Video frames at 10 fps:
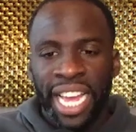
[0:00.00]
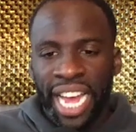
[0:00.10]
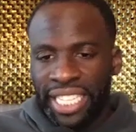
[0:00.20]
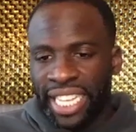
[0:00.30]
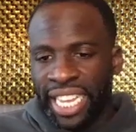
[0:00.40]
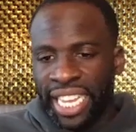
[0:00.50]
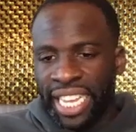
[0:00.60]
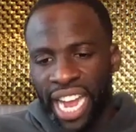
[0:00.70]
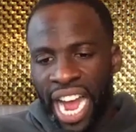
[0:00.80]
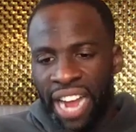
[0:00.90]
I think,
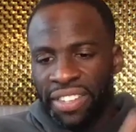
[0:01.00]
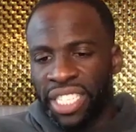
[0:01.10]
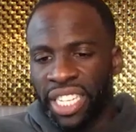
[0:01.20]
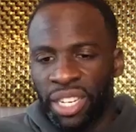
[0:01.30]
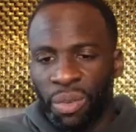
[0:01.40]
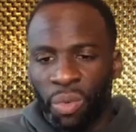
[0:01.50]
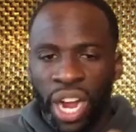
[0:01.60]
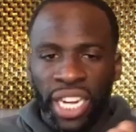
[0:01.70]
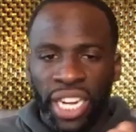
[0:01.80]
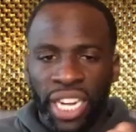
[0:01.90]
obviously, the
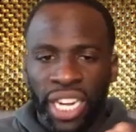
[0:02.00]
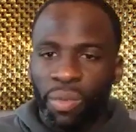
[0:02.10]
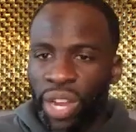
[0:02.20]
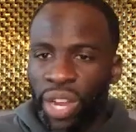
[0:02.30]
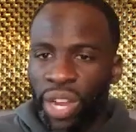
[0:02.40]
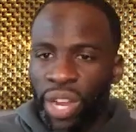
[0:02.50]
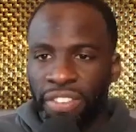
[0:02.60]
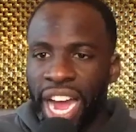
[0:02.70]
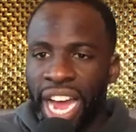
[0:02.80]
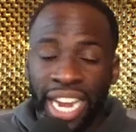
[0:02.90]
one that we all have
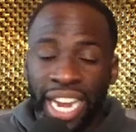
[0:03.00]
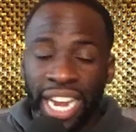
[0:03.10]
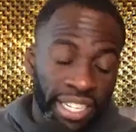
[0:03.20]
highlighted,